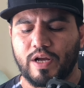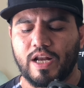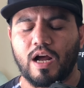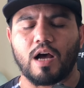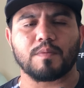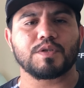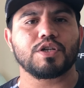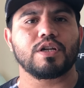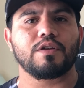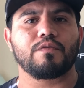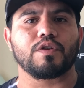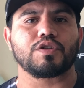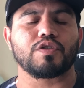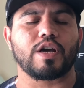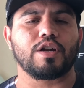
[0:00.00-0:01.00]
option if
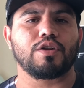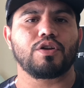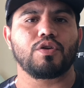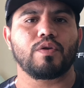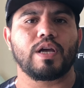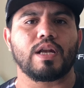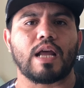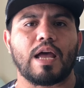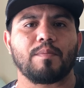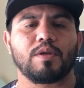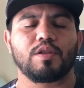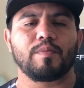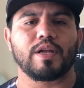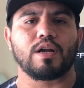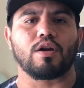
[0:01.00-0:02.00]
you're trying to do a
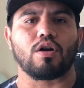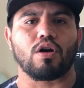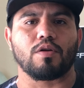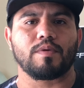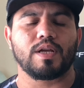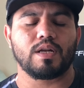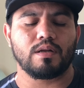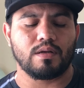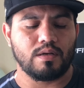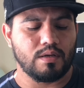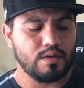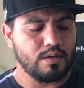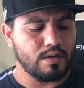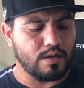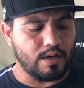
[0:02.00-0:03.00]
9mm carbine.
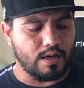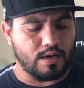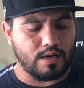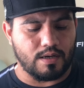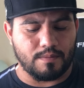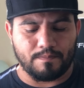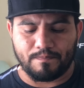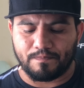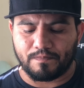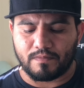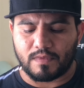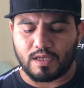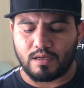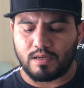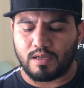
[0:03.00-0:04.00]

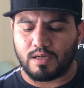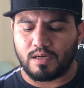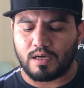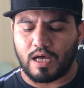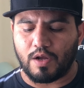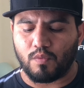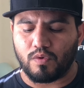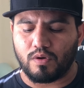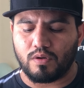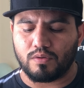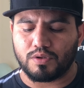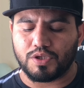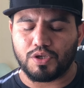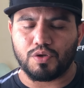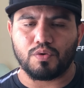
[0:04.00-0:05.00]
I will
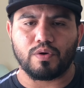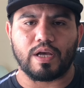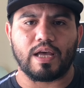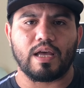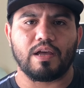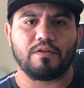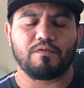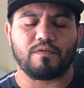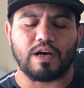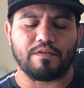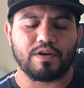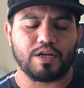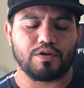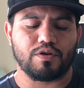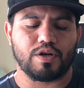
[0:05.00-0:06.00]
do a
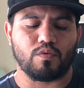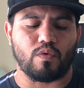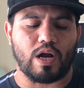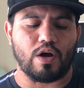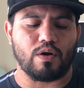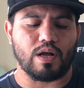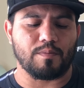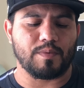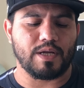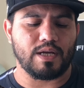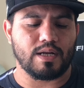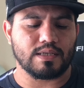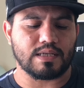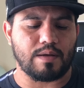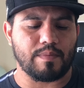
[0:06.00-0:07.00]
500 round
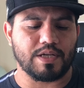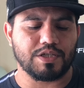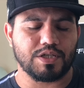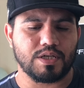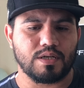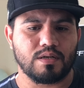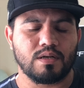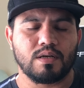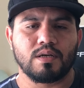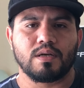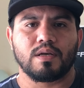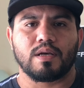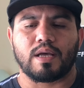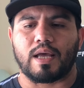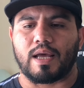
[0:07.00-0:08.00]
update, as I mentioned,
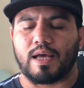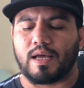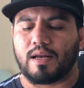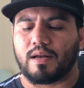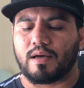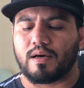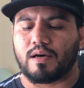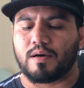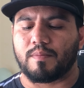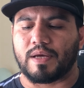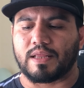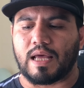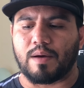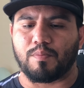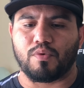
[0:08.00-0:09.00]
and
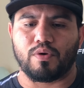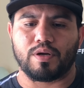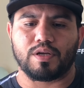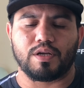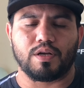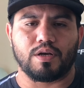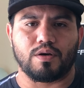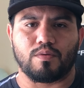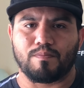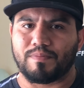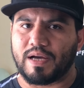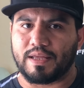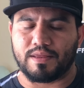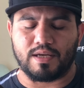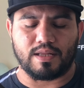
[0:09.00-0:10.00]
at that point,
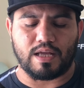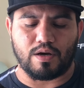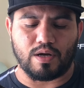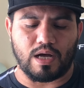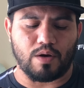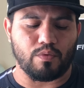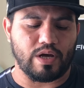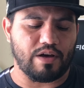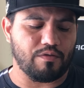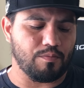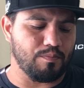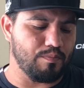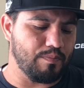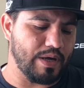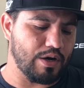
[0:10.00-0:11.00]
I think that I would have a
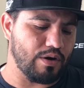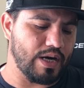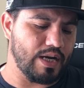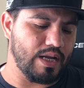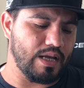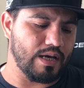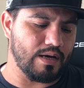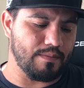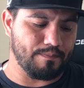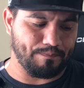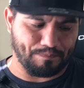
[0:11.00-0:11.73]
better idea